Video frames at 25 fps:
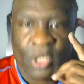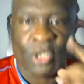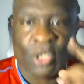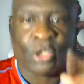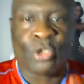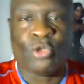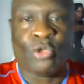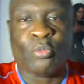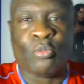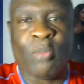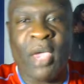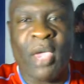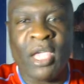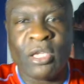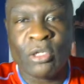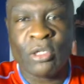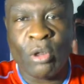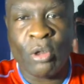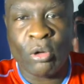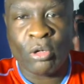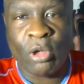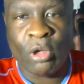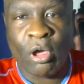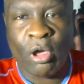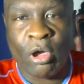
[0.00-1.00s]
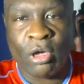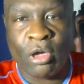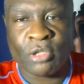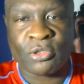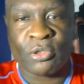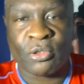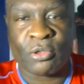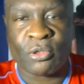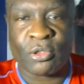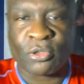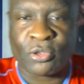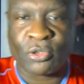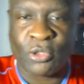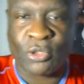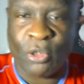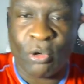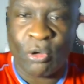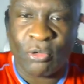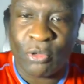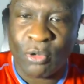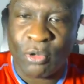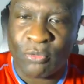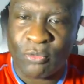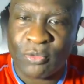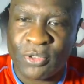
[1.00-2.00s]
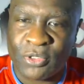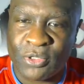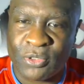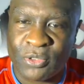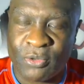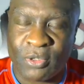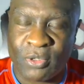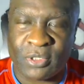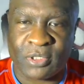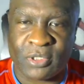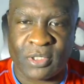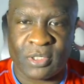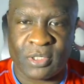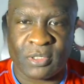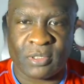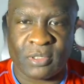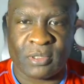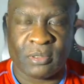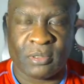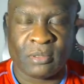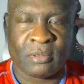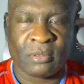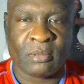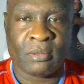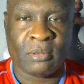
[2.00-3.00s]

You make no laws, you control no resources